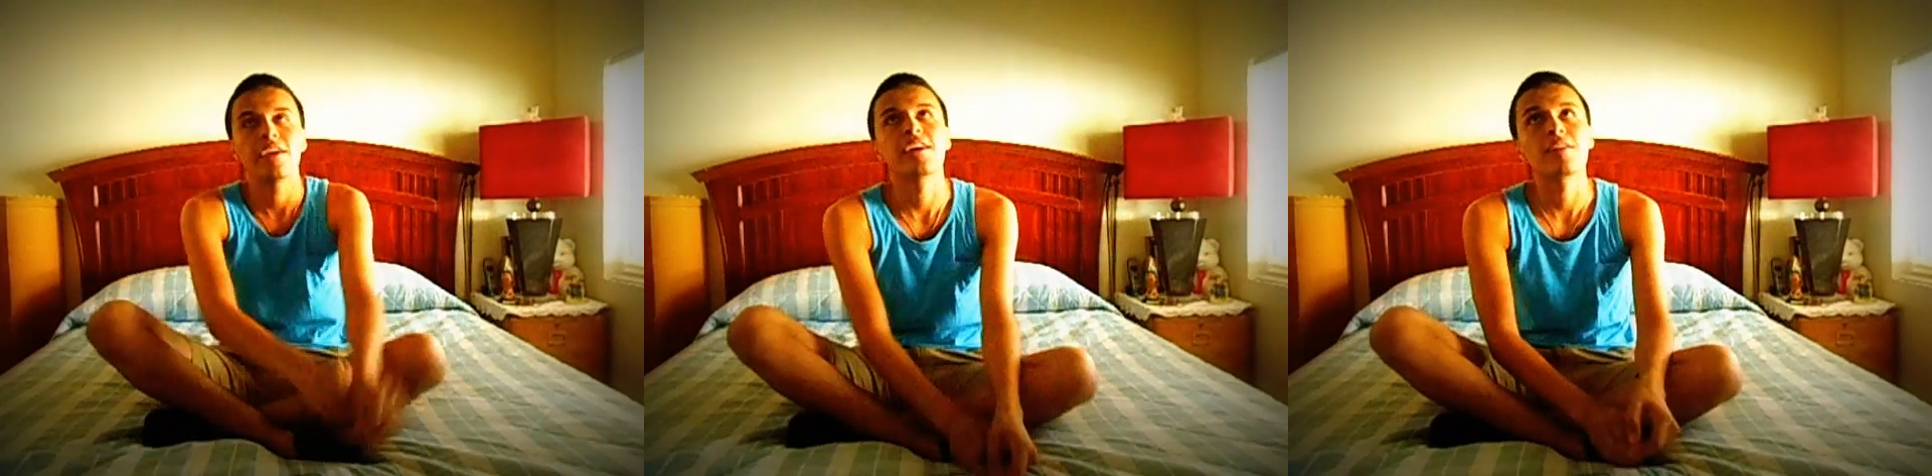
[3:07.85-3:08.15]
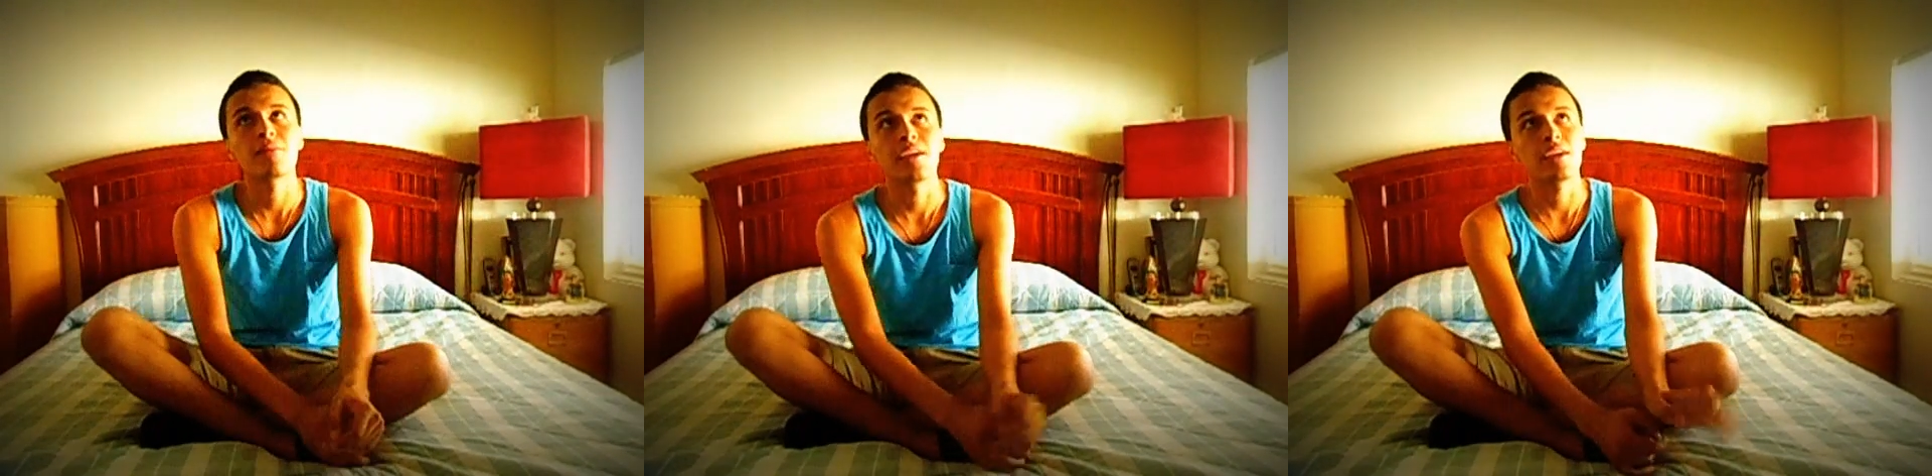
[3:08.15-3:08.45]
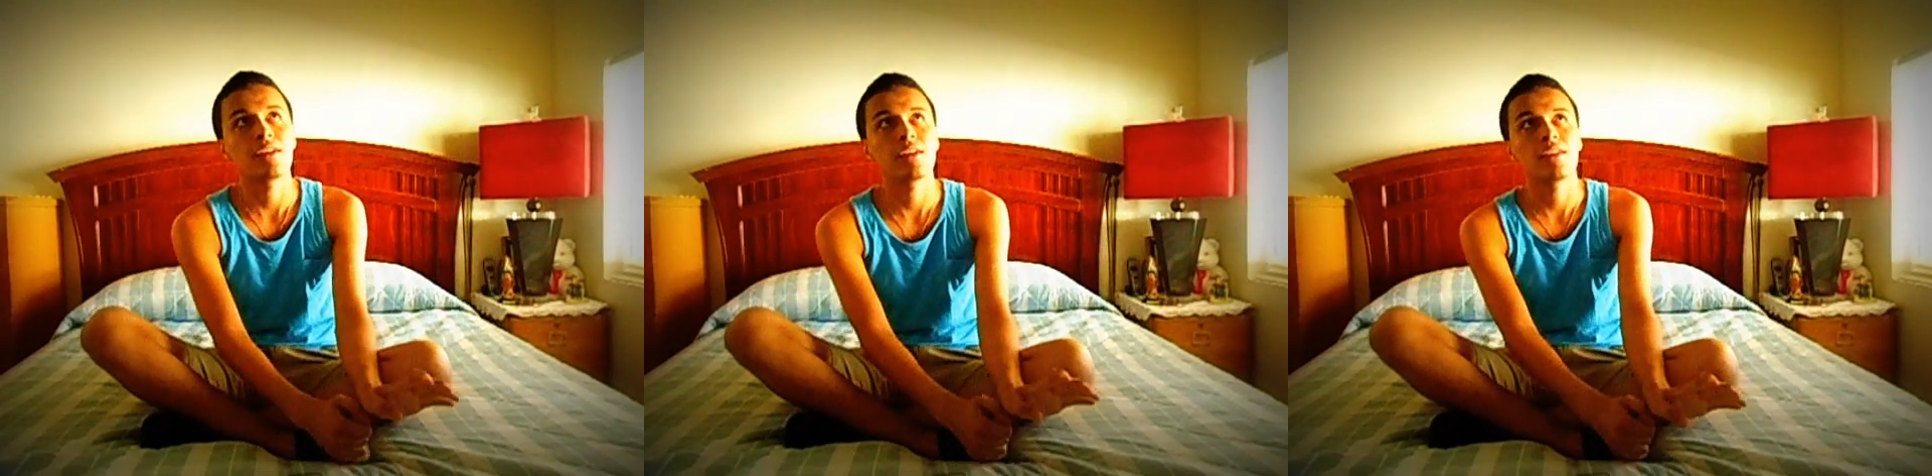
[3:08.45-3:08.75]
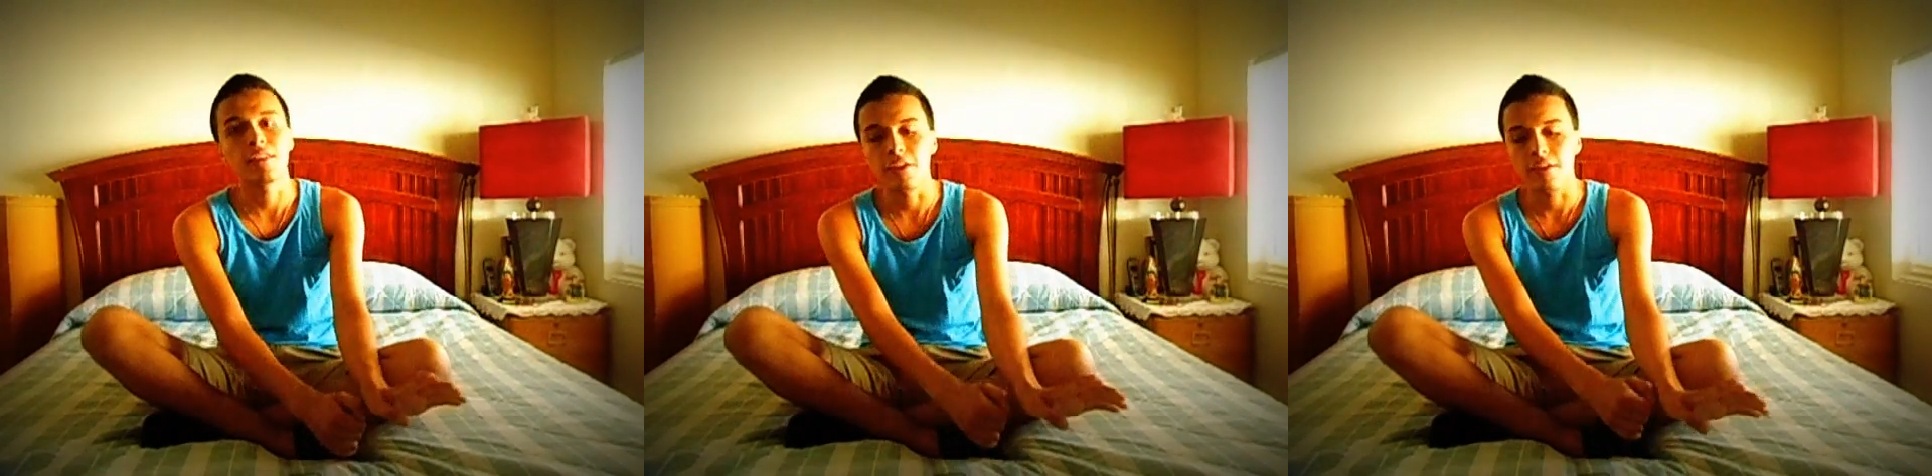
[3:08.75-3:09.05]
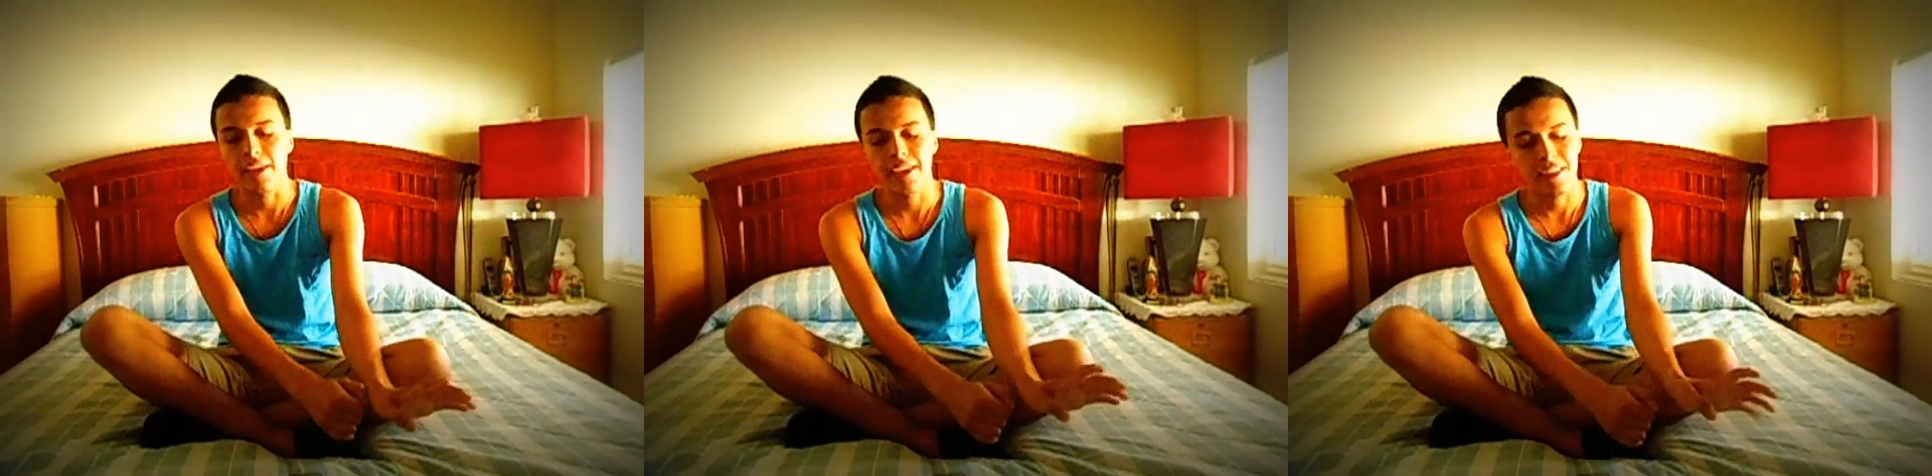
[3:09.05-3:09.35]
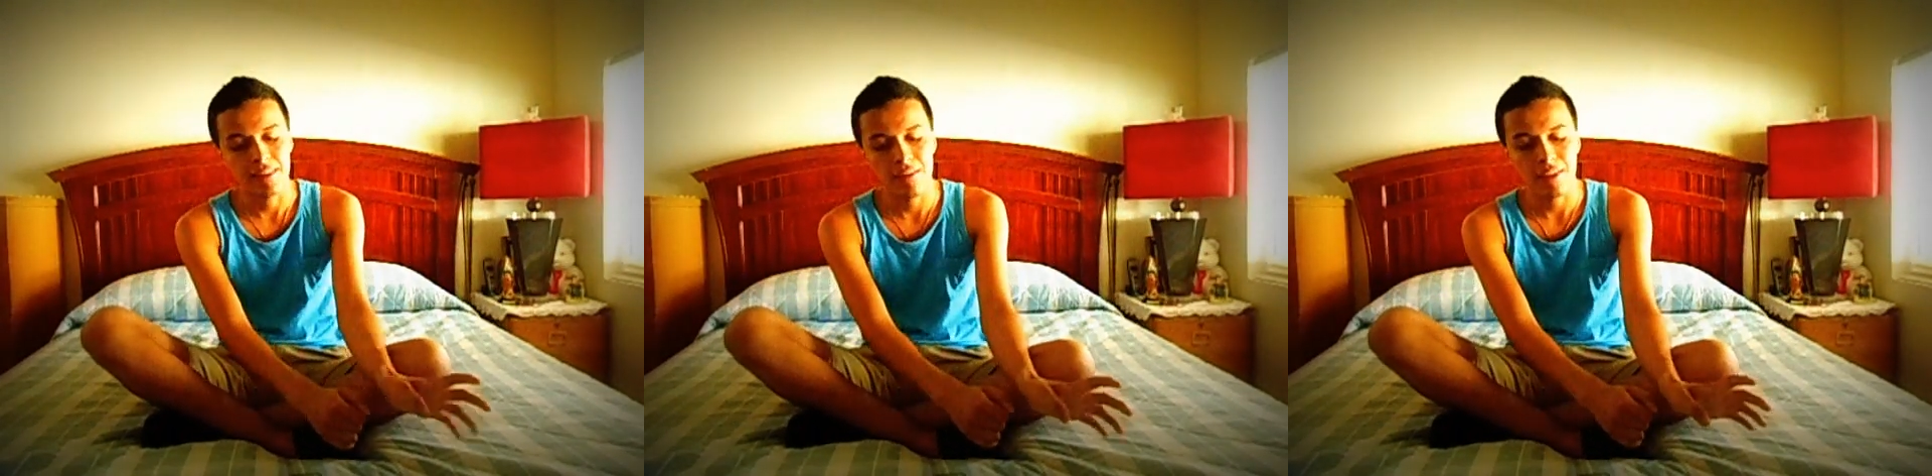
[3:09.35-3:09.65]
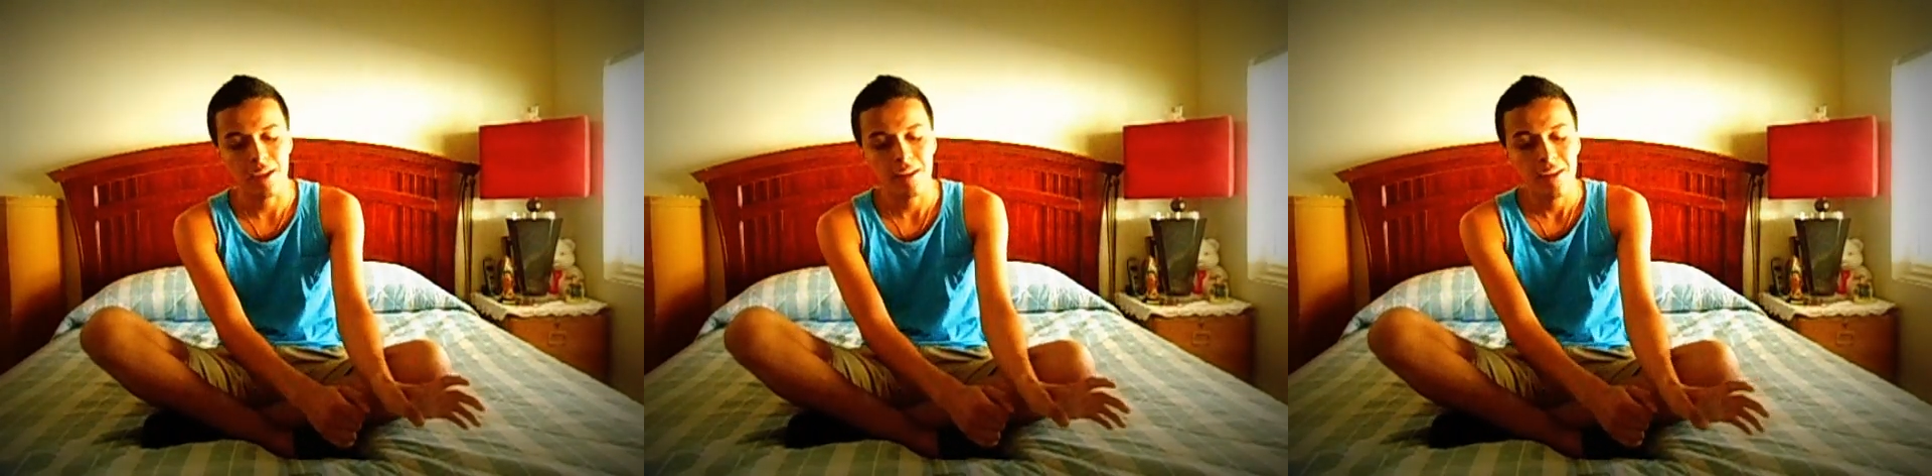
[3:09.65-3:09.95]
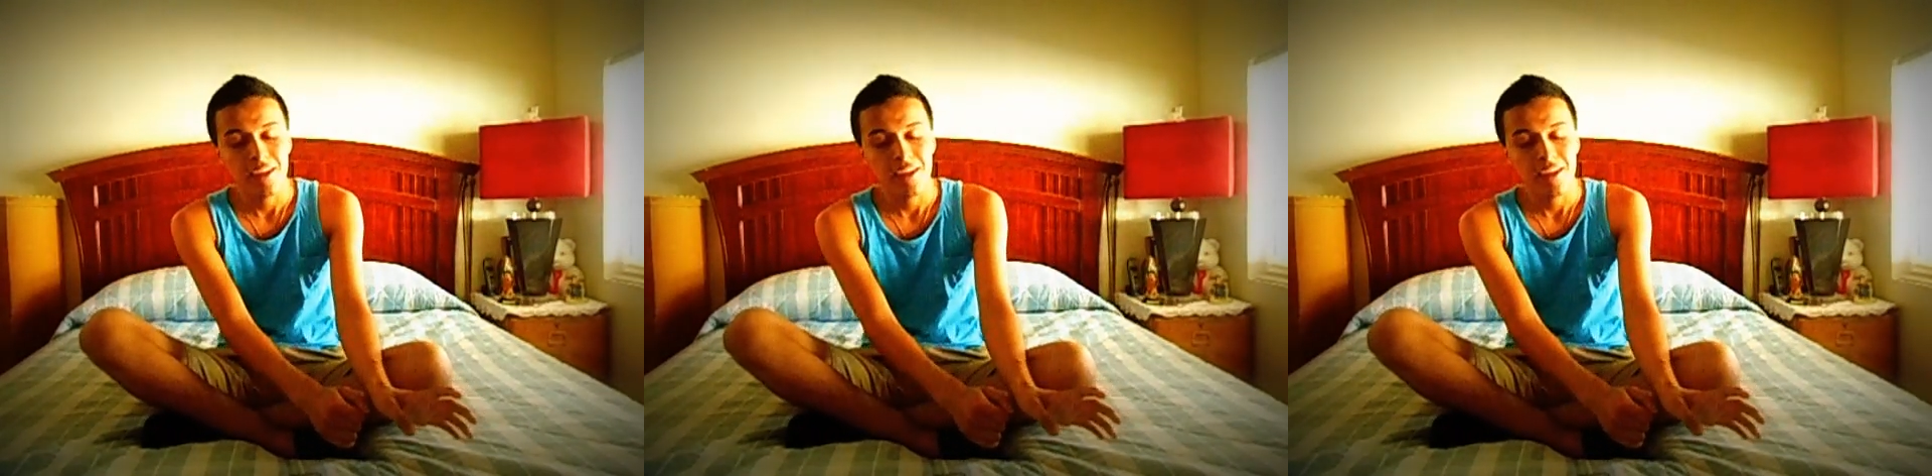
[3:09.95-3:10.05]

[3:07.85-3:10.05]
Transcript: and I'm like, no, I can't do that.